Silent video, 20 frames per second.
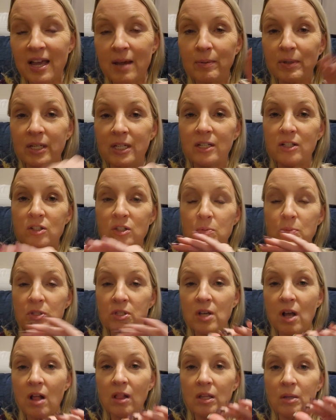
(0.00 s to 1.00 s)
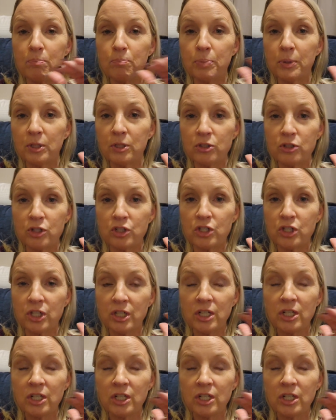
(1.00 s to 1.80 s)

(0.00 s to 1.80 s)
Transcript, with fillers: I'm getting some solid birch